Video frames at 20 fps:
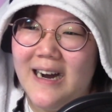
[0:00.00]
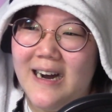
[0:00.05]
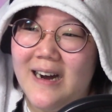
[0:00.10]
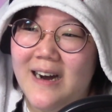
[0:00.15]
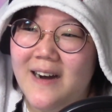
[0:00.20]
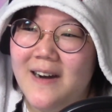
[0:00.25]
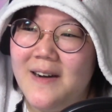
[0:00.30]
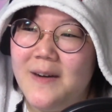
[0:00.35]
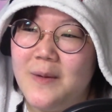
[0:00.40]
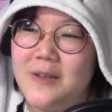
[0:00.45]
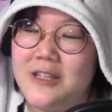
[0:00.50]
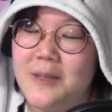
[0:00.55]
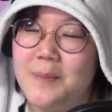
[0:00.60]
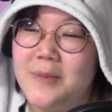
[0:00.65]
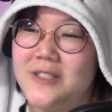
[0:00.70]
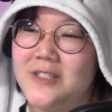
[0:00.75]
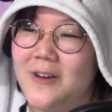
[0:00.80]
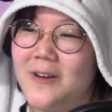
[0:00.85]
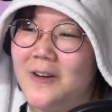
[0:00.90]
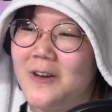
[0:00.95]
oh, with the
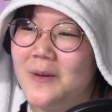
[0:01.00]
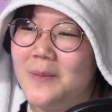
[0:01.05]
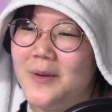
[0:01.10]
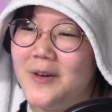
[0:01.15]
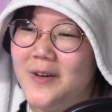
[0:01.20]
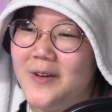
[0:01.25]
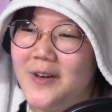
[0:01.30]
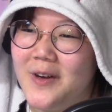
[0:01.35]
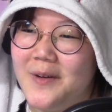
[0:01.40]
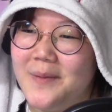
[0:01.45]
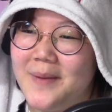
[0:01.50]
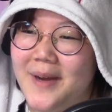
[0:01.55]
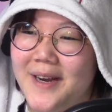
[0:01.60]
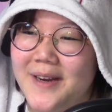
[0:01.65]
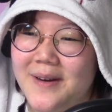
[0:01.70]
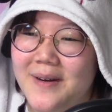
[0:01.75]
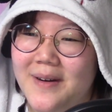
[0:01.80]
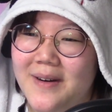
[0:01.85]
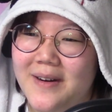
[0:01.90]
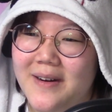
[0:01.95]
Berserker mode. Oh my
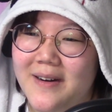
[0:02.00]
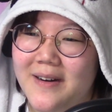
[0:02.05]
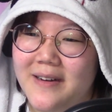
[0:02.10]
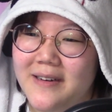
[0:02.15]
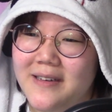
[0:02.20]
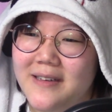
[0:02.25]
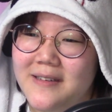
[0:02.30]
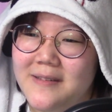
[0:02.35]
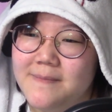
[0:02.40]
god.